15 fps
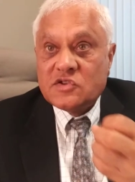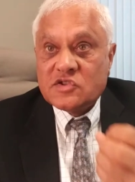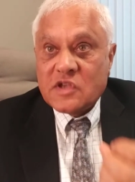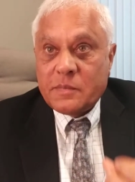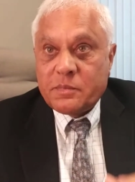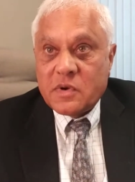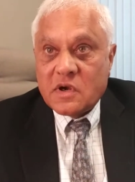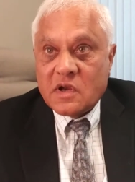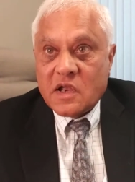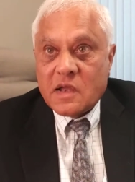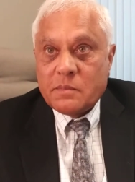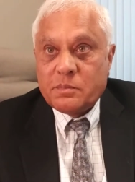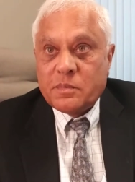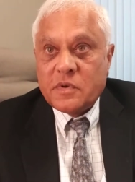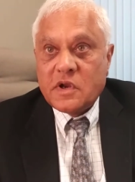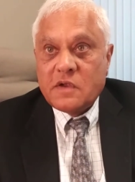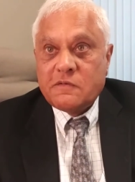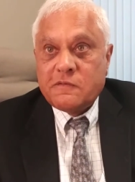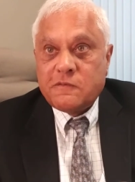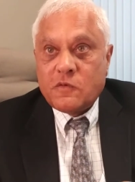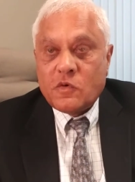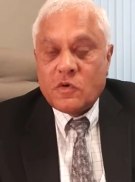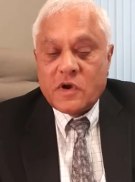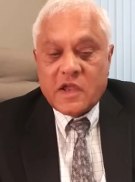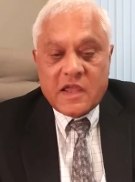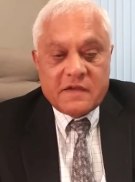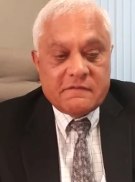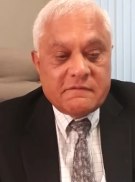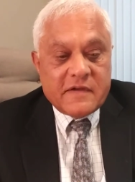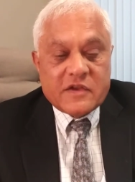separate company for a
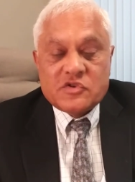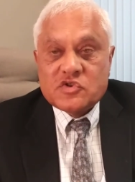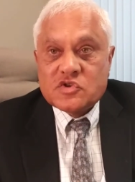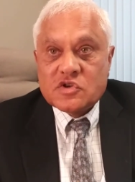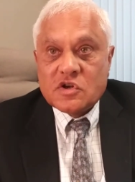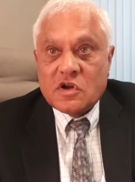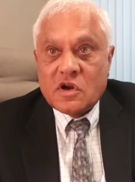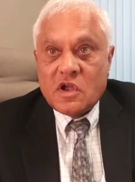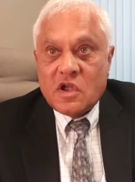venture